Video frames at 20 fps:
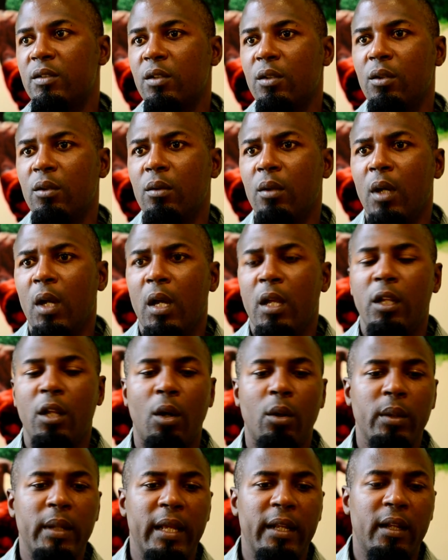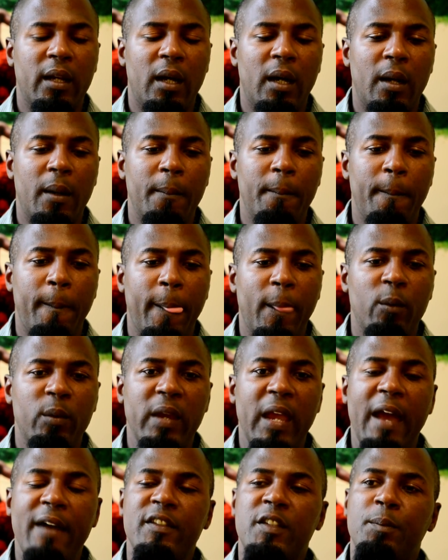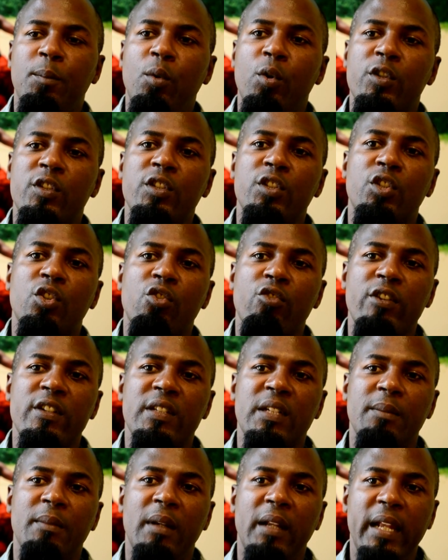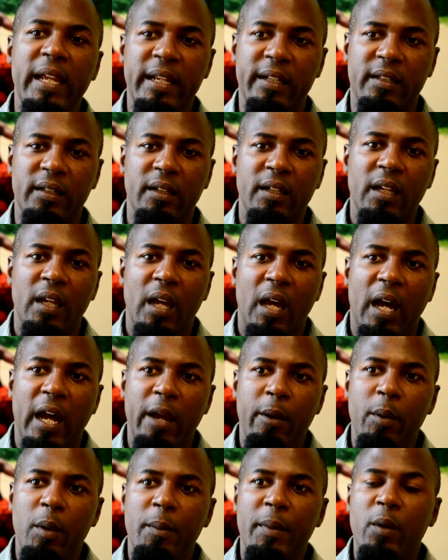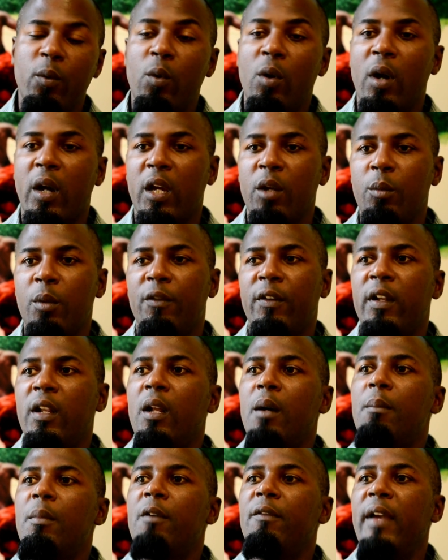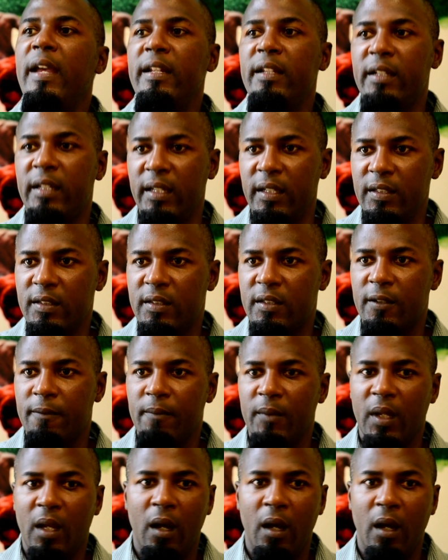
So now that we have sports and tourism linked, I will be working with a number of entities.